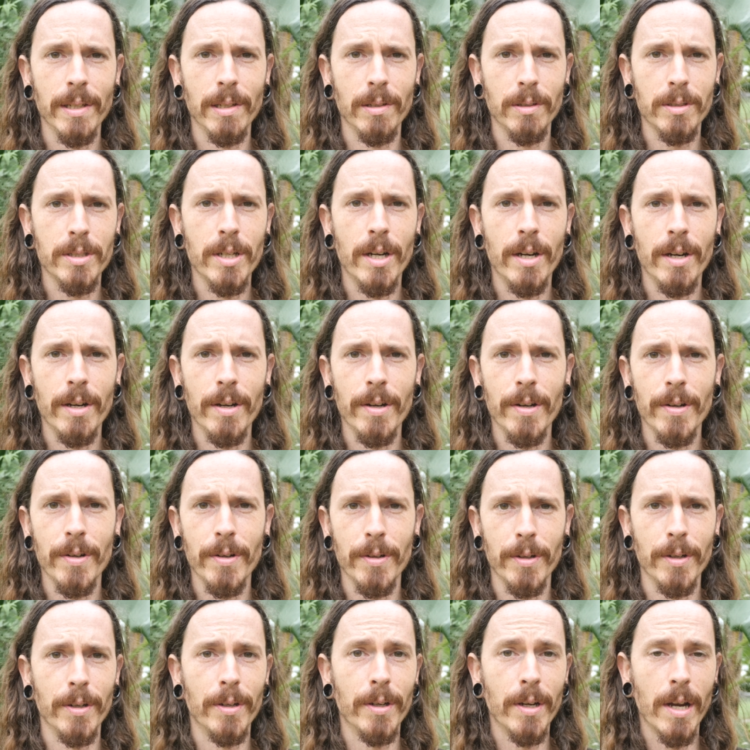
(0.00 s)
little card
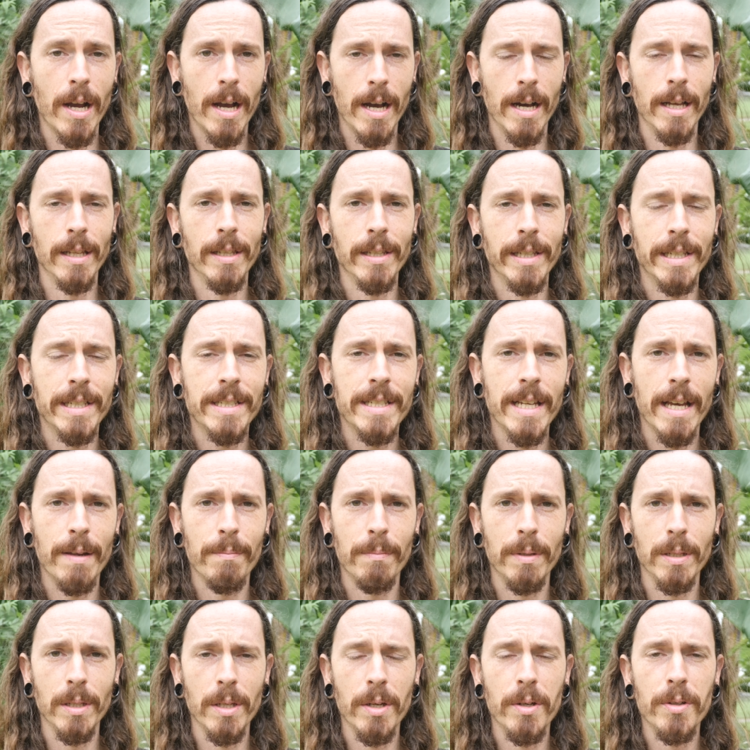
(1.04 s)
or a uh, link
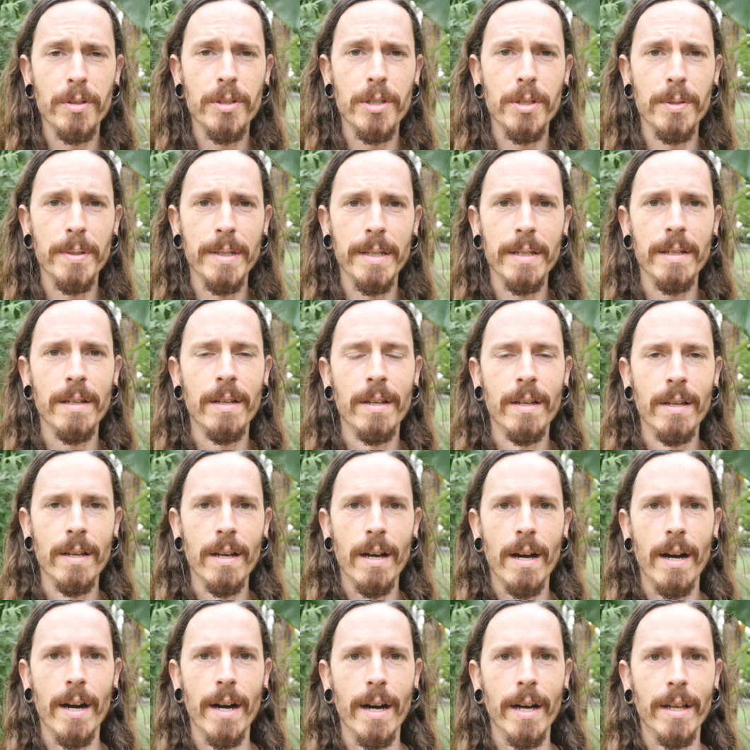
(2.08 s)
down below to it
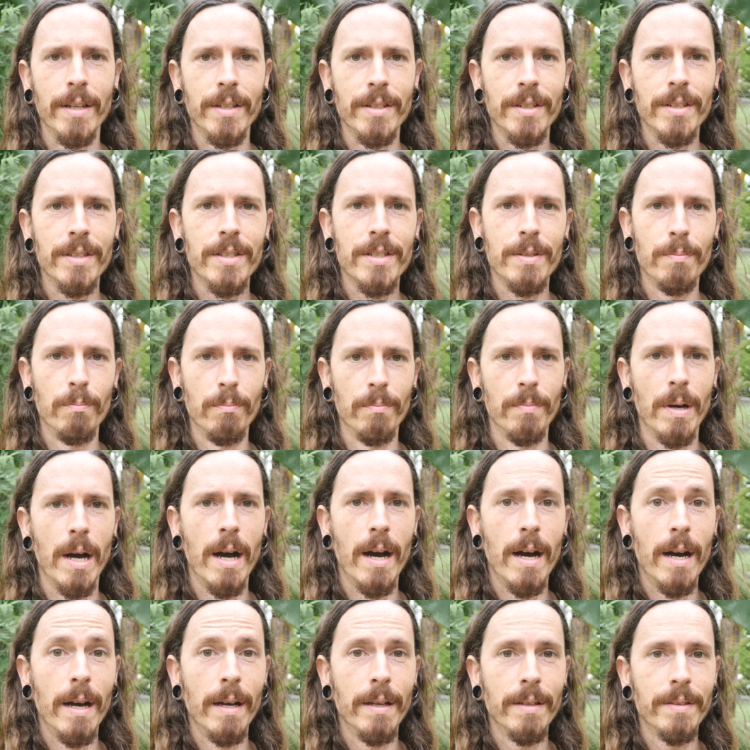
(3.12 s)
on some
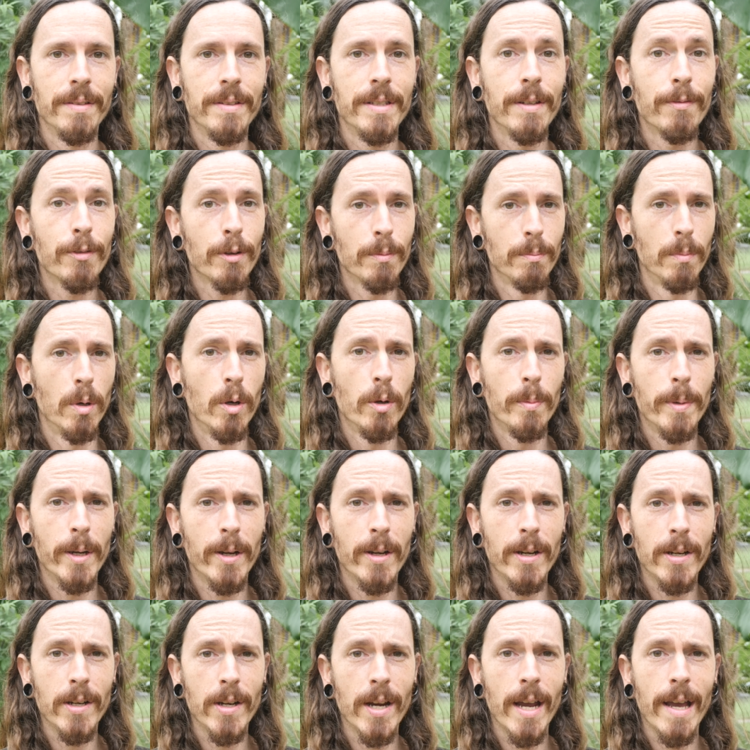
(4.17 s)
uh, different
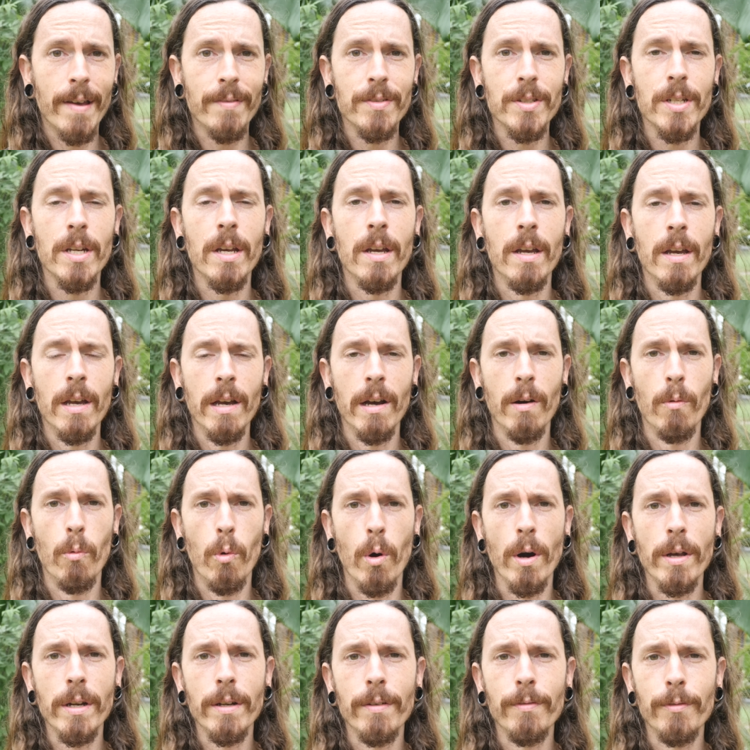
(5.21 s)
mulberry grafts,
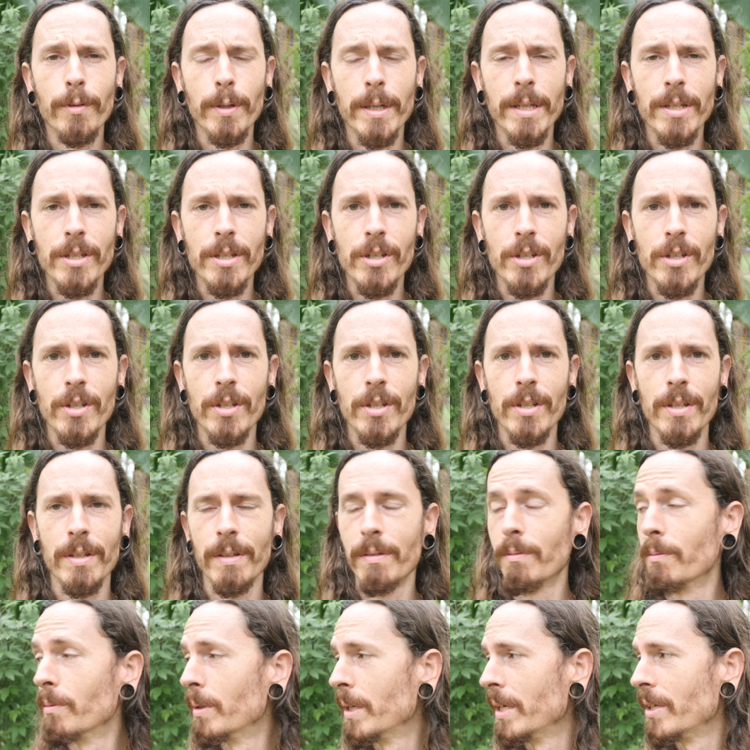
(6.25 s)
one of which,
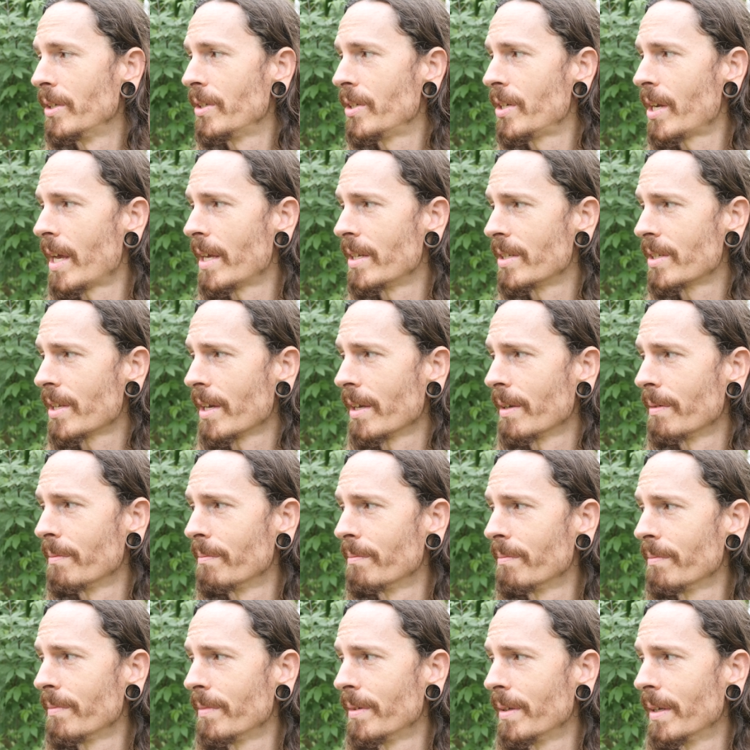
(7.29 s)
which has
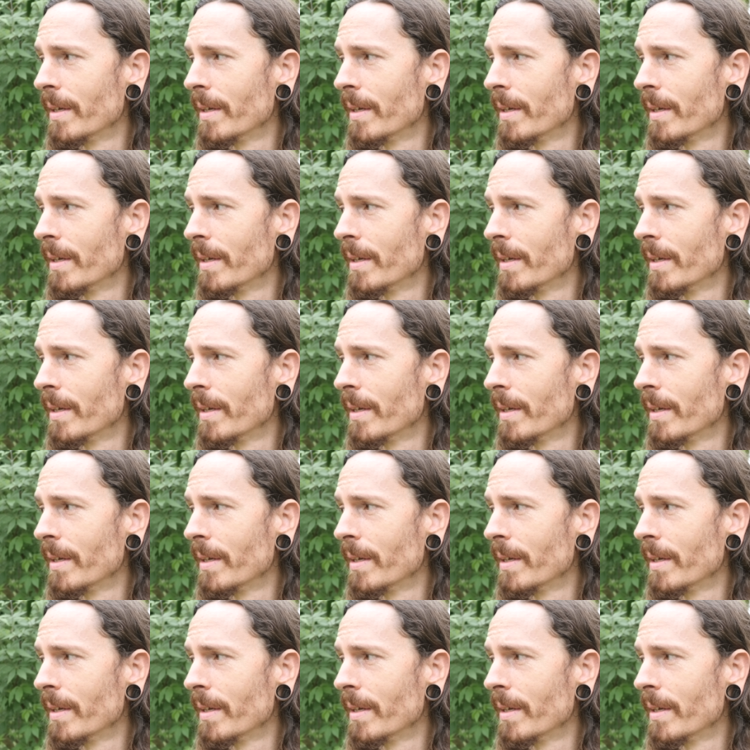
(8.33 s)
done